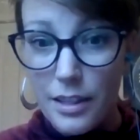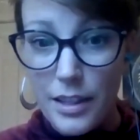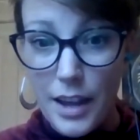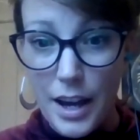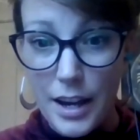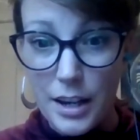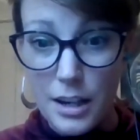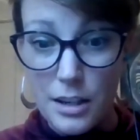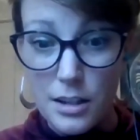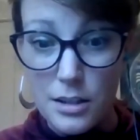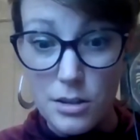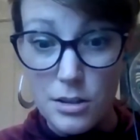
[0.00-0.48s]

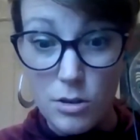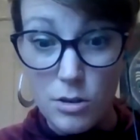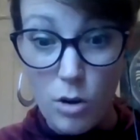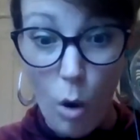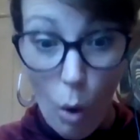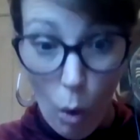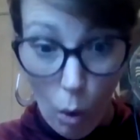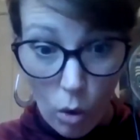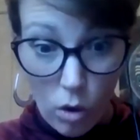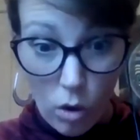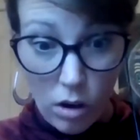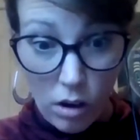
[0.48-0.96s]
that is
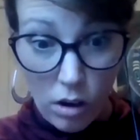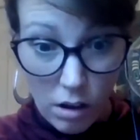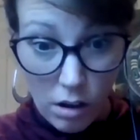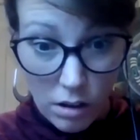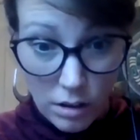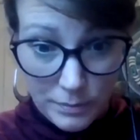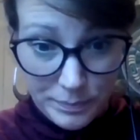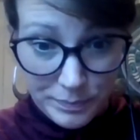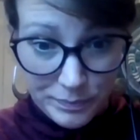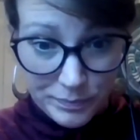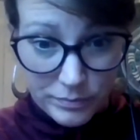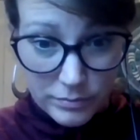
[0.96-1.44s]

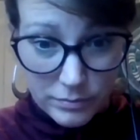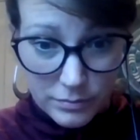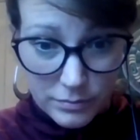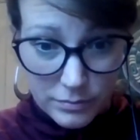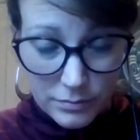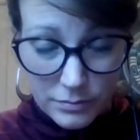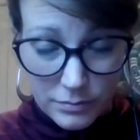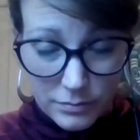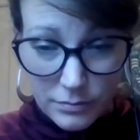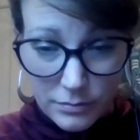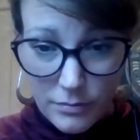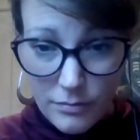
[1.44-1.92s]
coral.
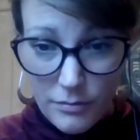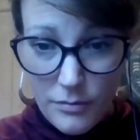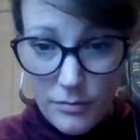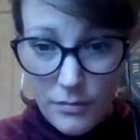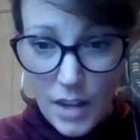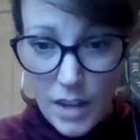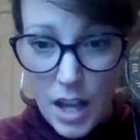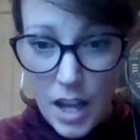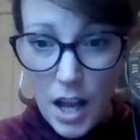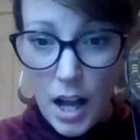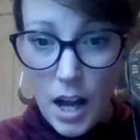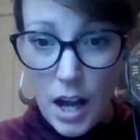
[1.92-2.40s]

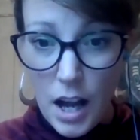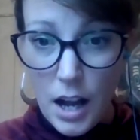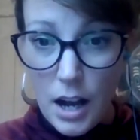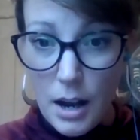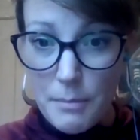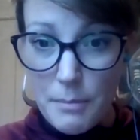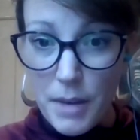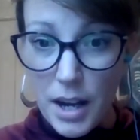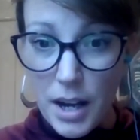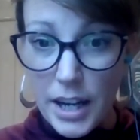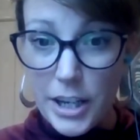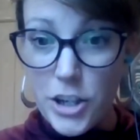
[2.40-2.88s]

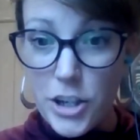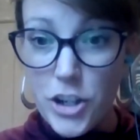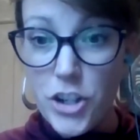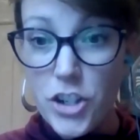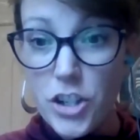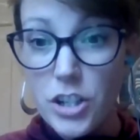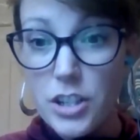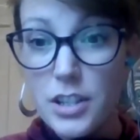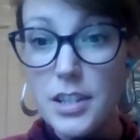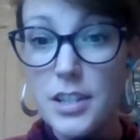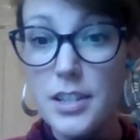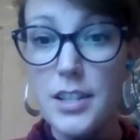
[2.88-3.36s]
I
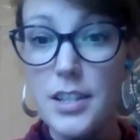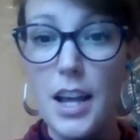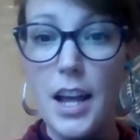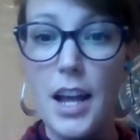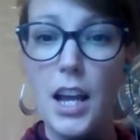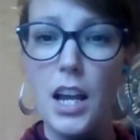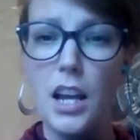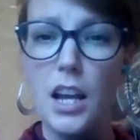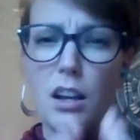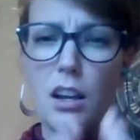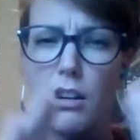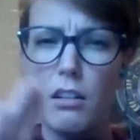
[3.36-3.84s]
should
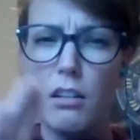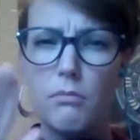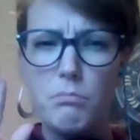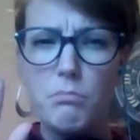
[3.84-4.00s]
say,